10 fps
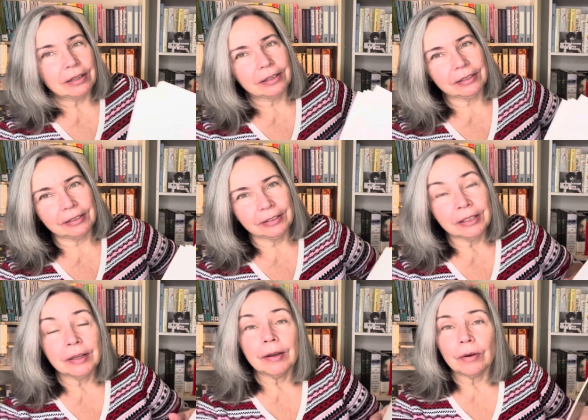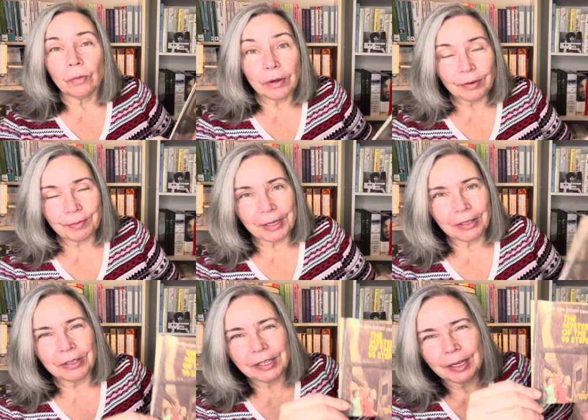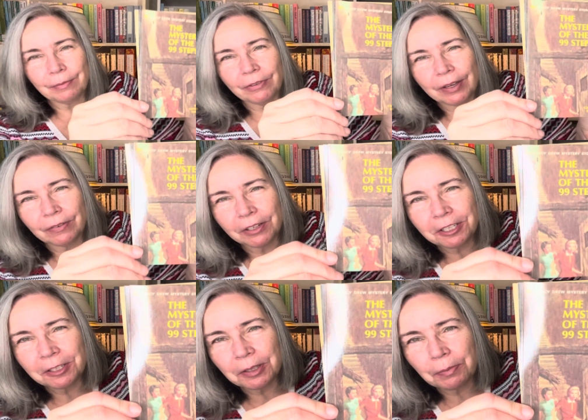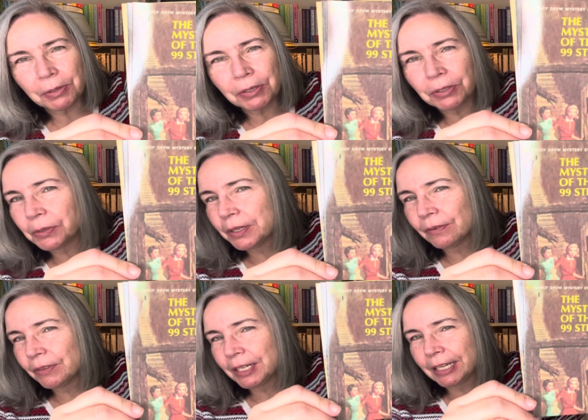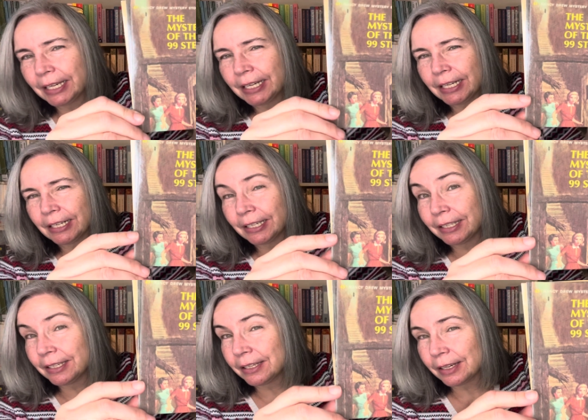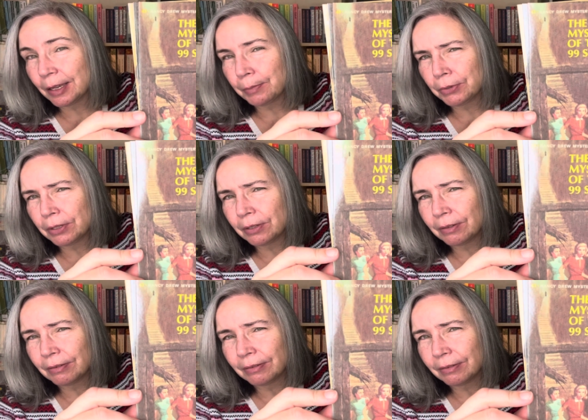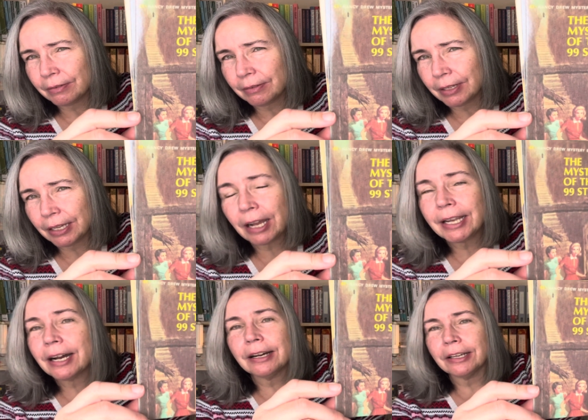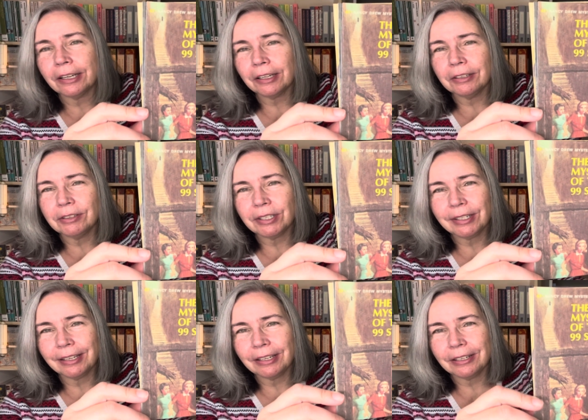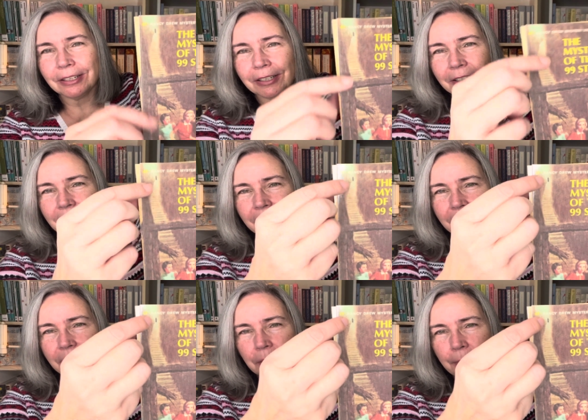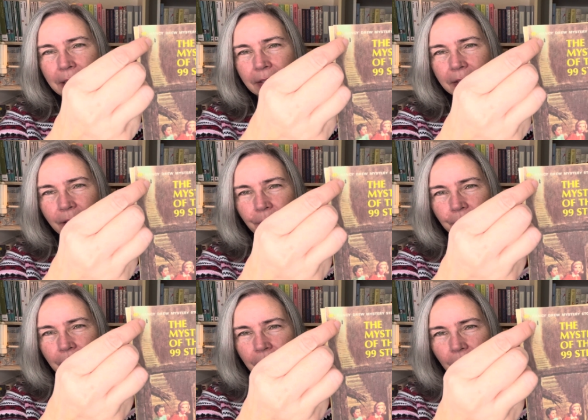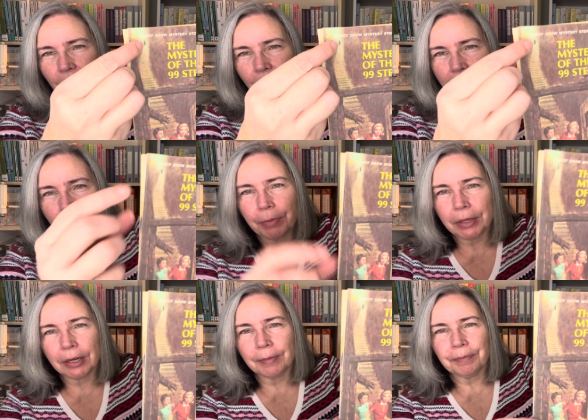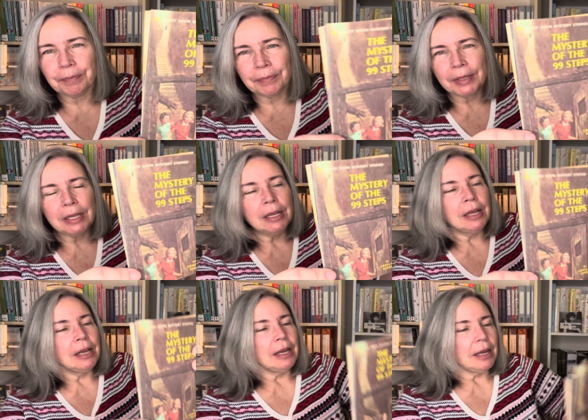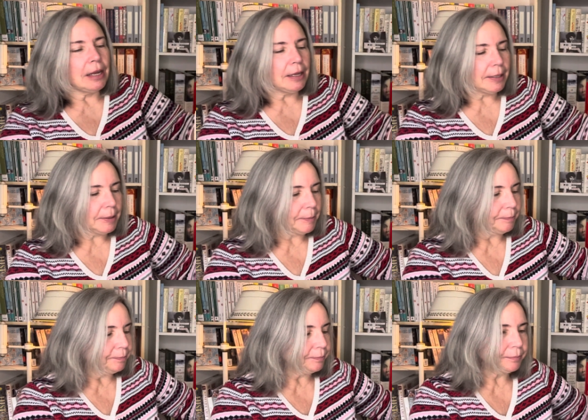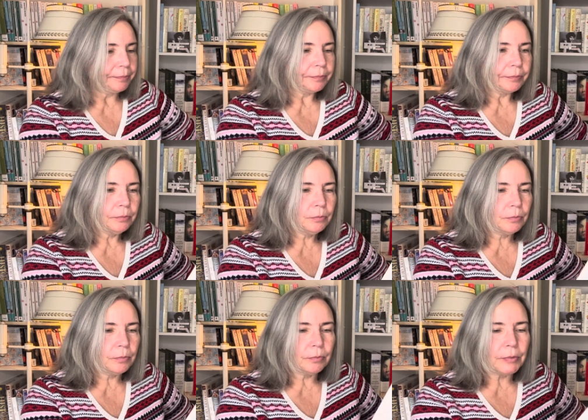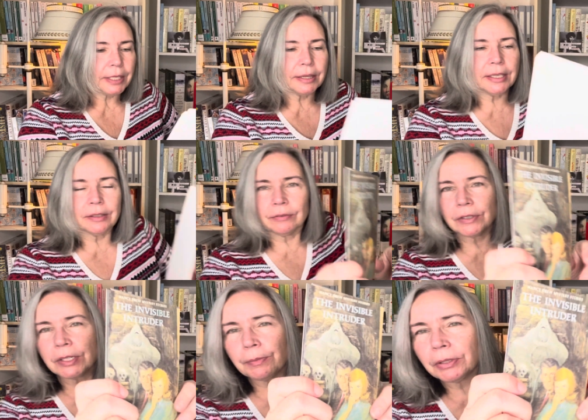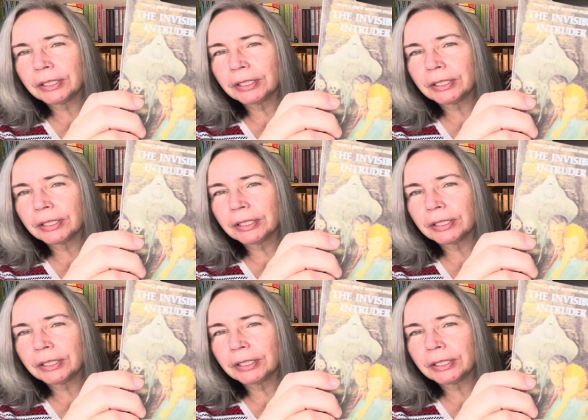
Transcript: Uh, one of my all time favorites, The Mystery of the 99 Steps. Iconic, just iconic. Look at this menacing figure way up there. Um, the Invisible